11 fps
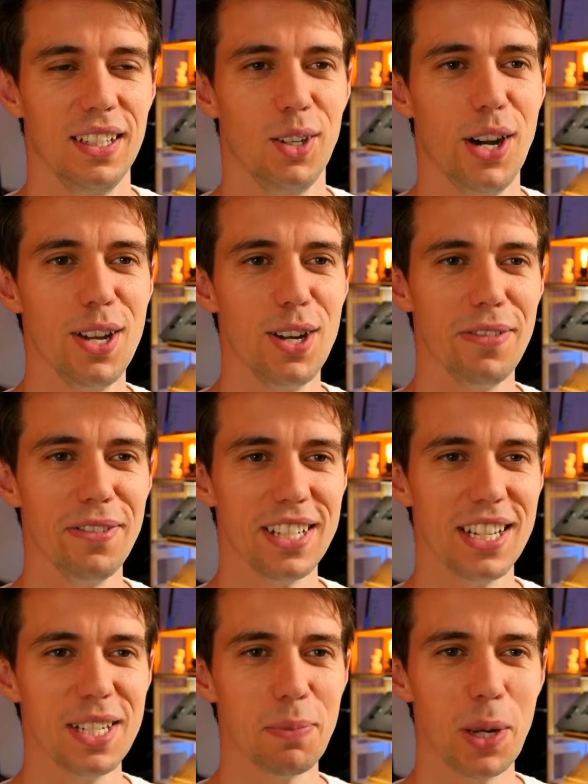Ohio office
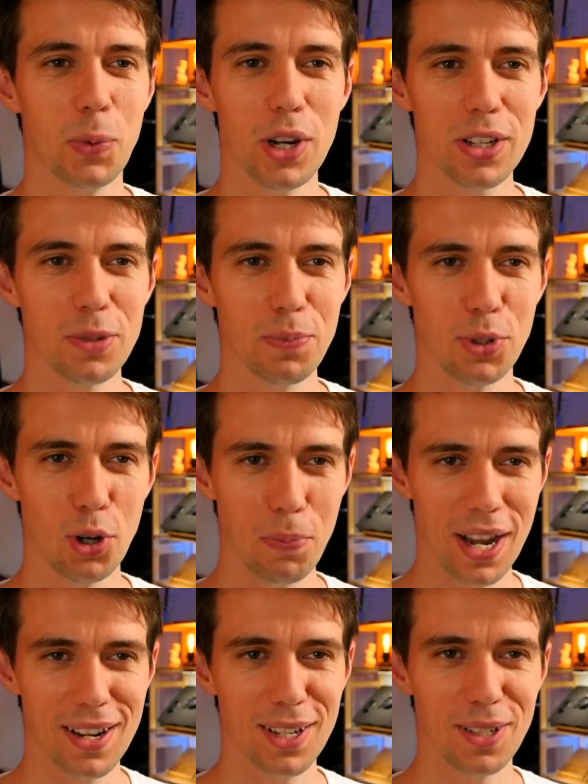says, my work is
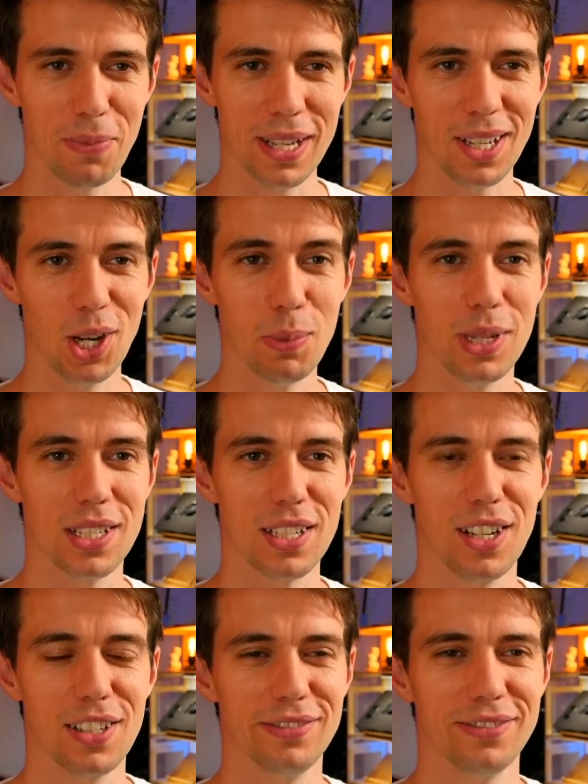pro-pilot, but hobby is
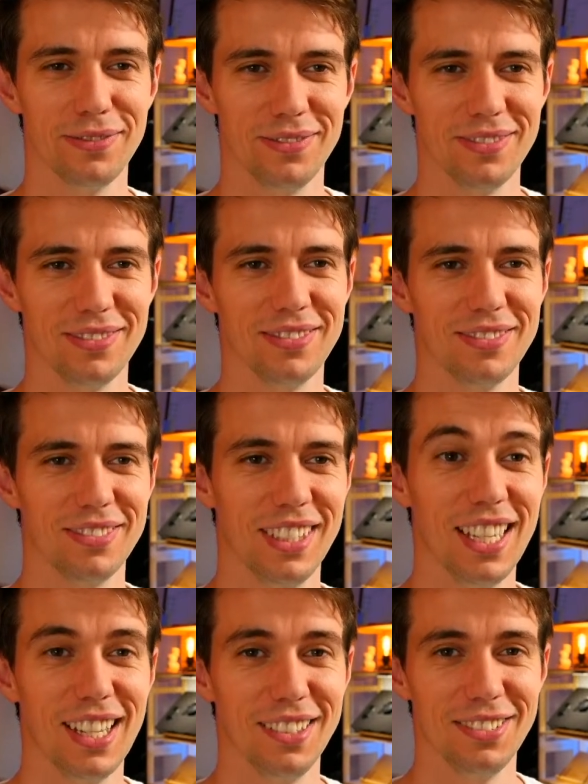love.
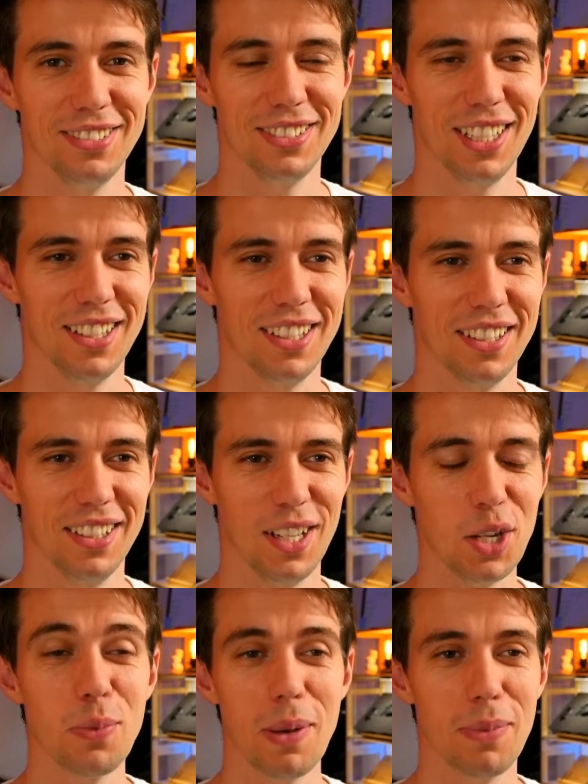Yeah. I
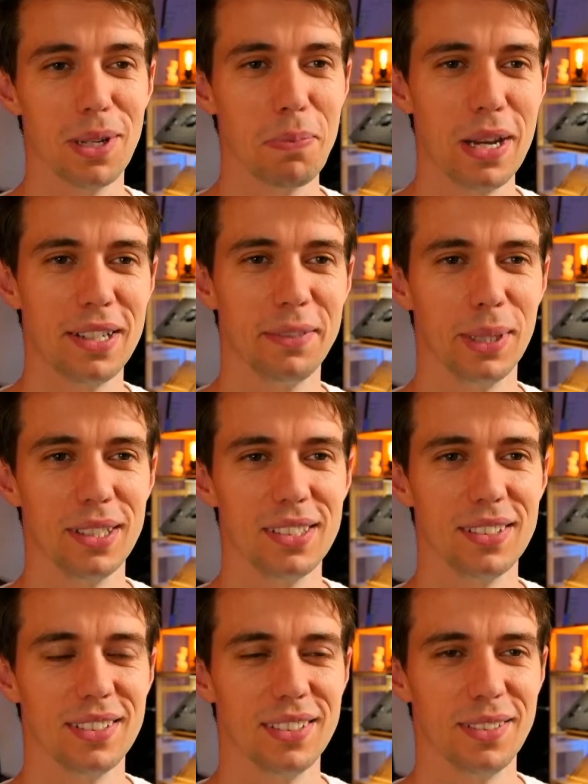remember the pilot part
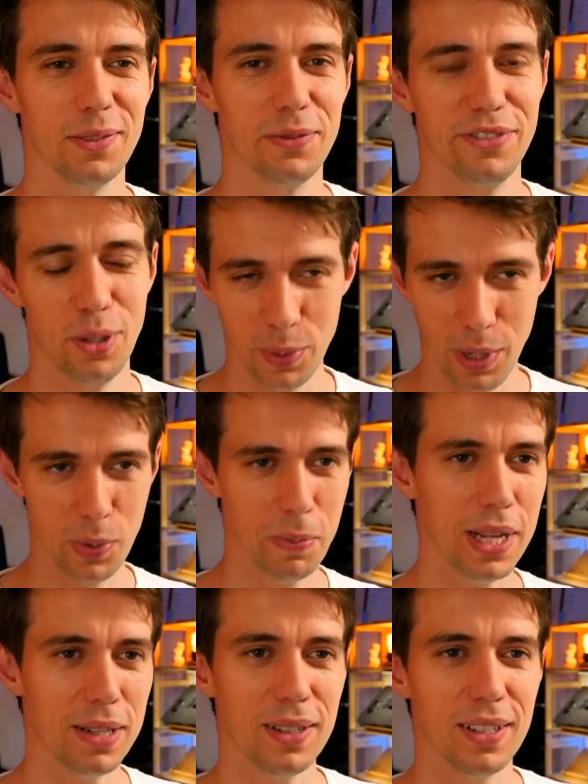from when we
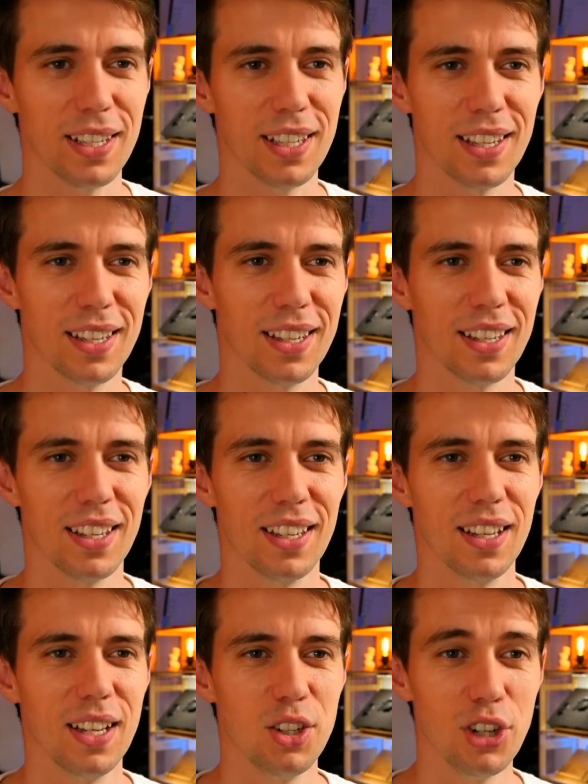met.
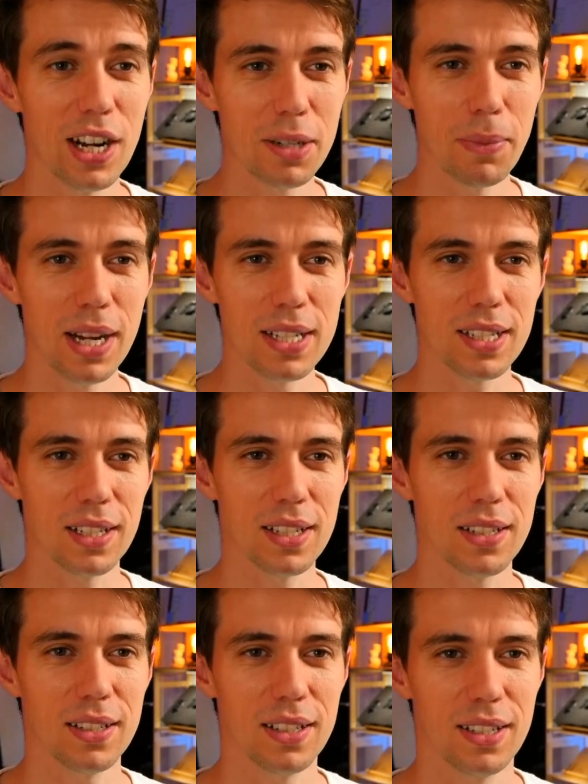Drunken Master,
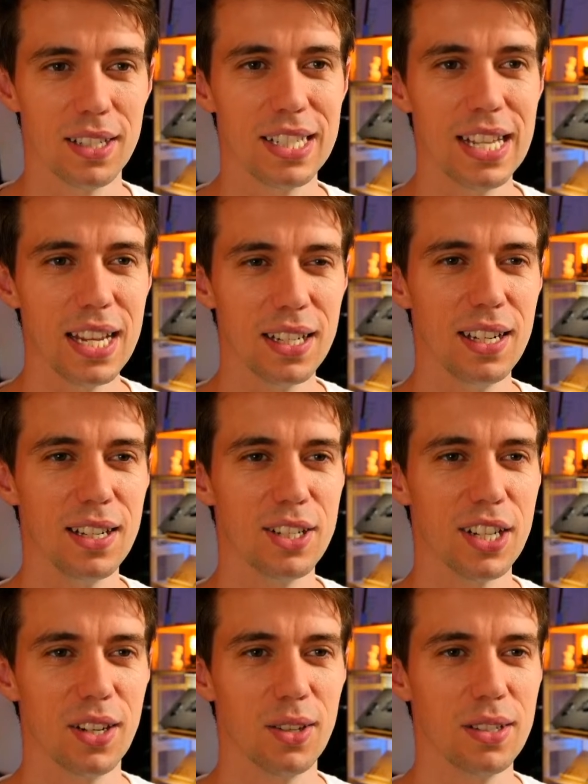Snake in the Eagle's
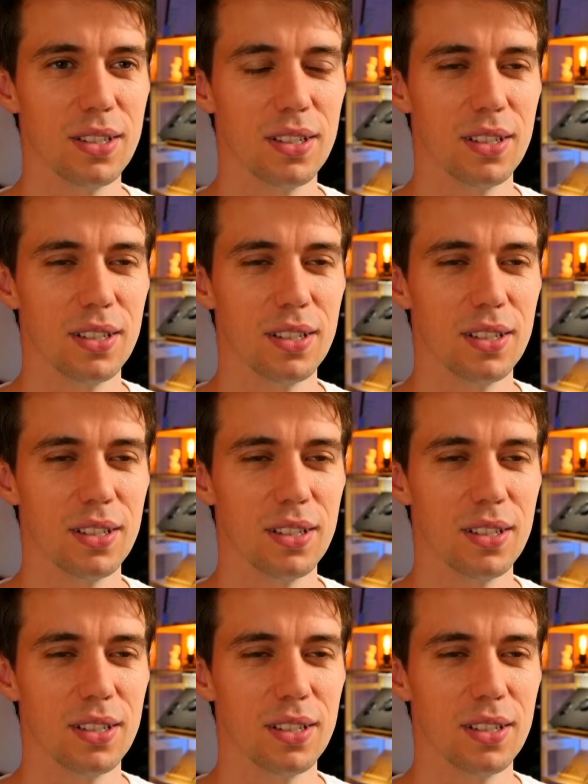Shadows.